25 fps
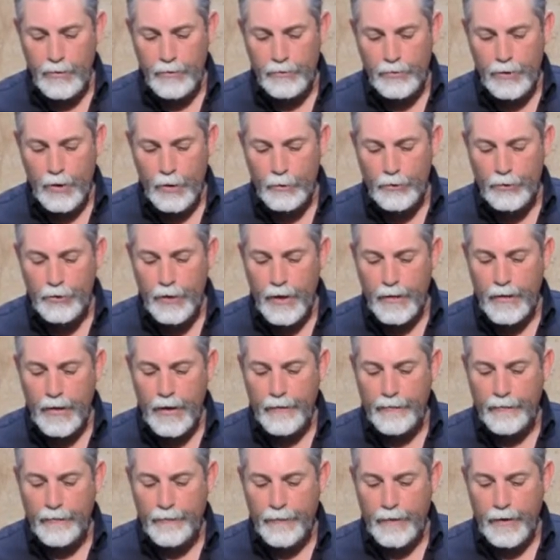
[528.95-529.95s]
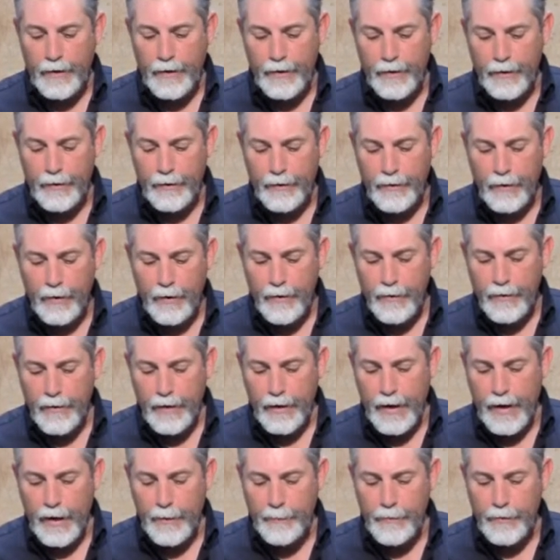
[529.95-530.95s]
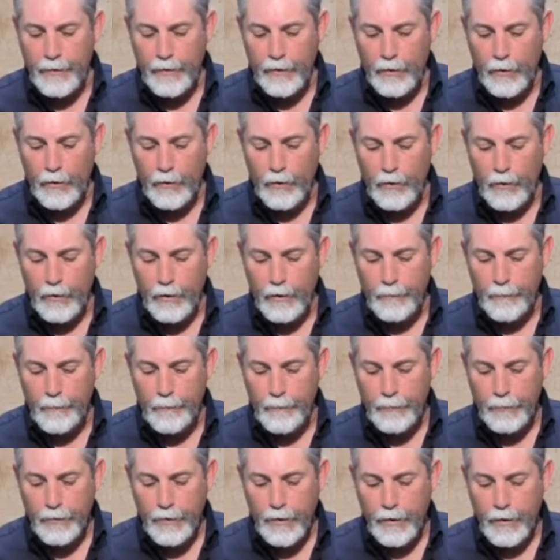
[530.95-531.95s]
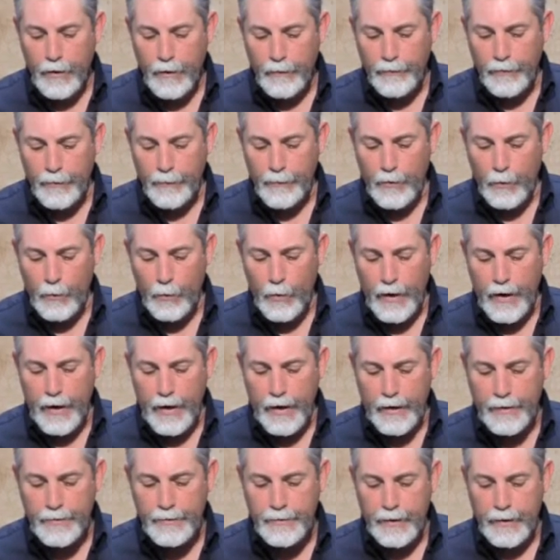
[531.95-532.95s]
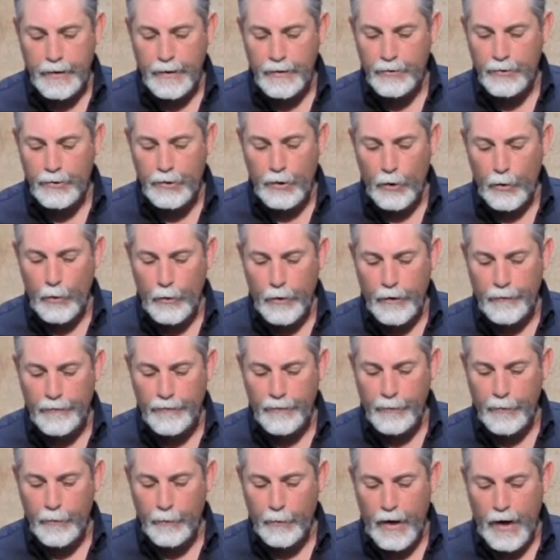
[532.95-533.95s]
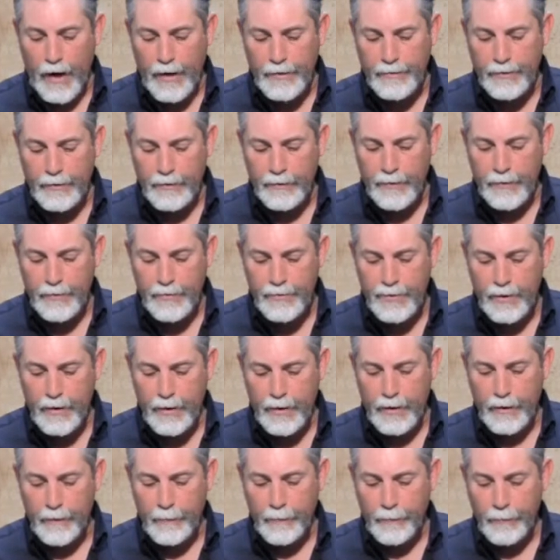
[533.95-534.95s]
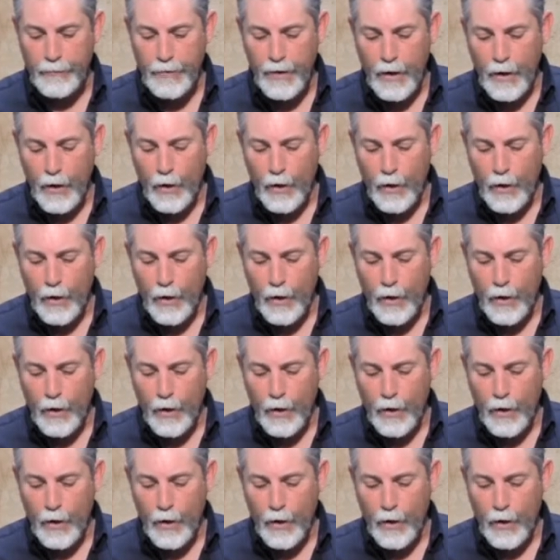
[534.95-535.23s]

so shall they fear the name of the Lord from the west and his glory from the rising of the sun.